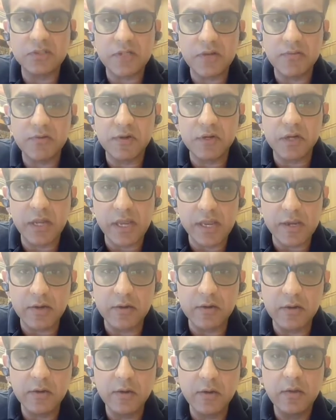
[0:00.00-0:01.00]

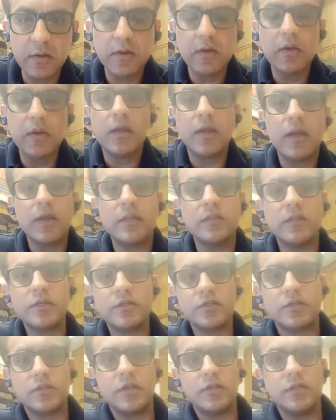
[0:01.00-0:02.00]
17 in
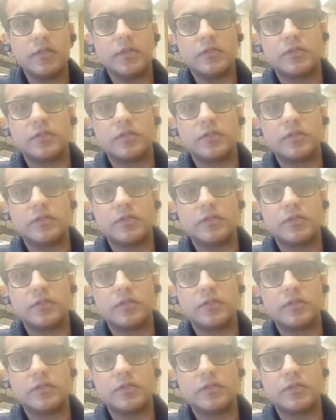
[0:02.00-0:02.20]
this